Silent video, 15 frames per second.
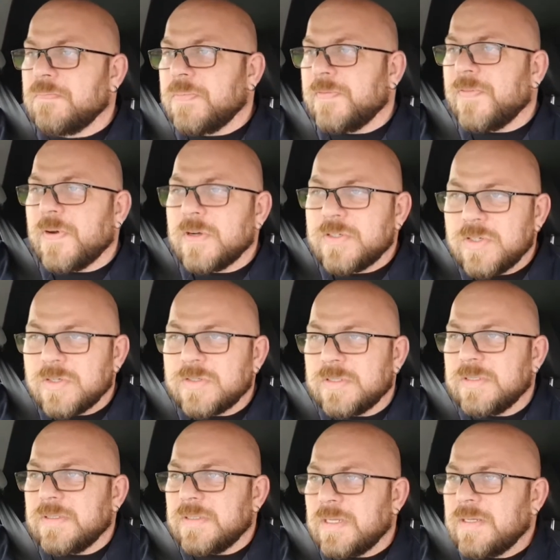but for our
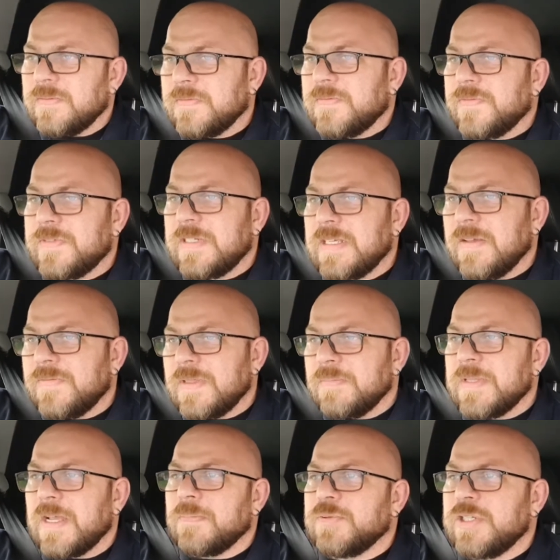children, and to give
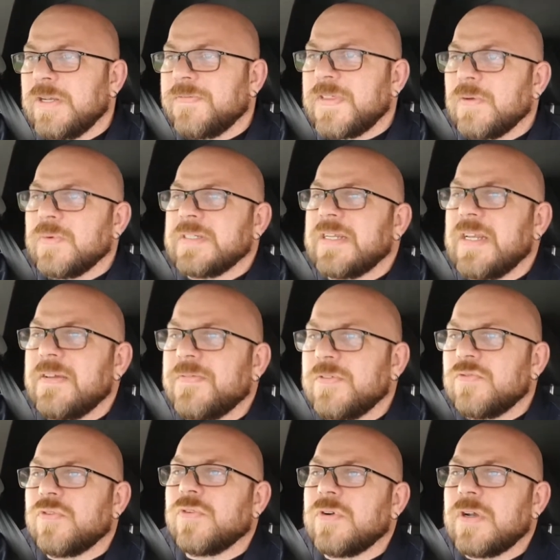them the option if they want to live
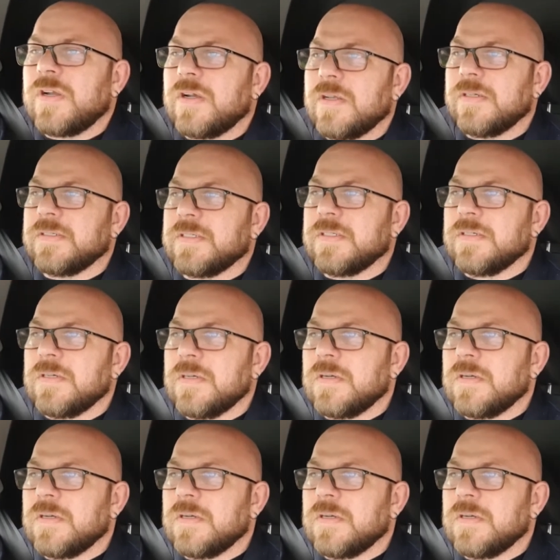in rural Ireland,